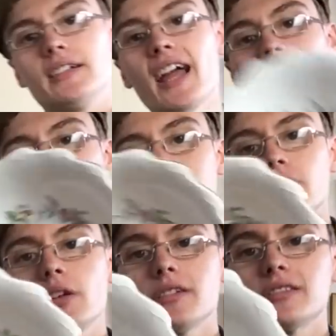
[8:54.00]
Next,
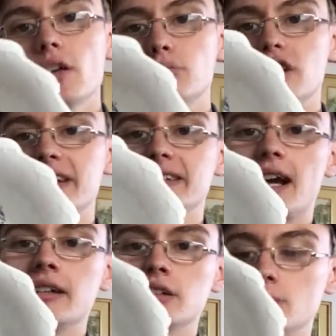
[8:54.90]
something, something pretty
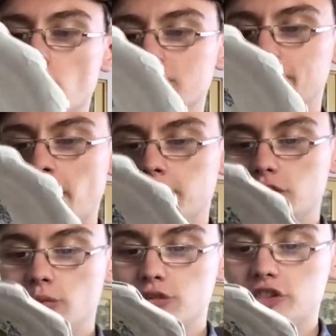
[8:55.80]
standard, won't spend
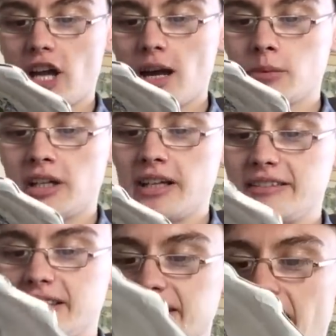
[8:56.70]
too much time on it. It's this